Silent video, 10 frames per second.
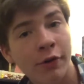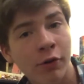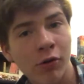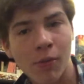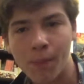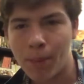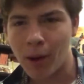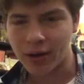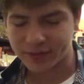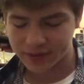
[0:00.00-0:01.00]
cool
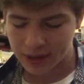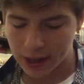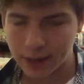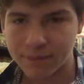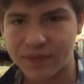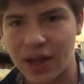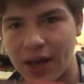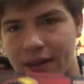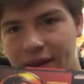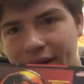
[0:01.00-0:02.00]
box game
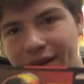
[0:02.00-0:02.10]
that